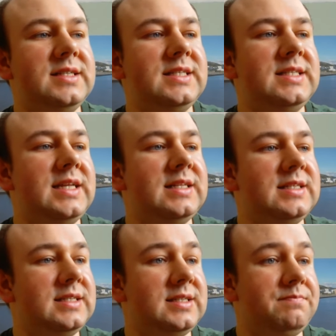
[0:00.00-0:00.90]

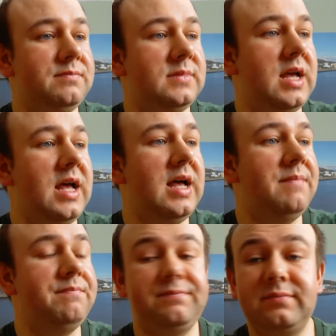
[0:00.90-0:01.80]
since
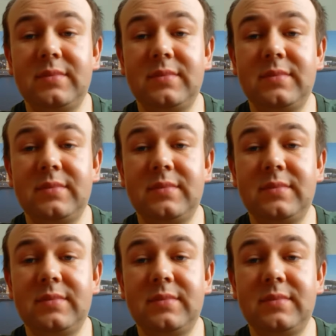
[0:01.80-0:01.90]
um,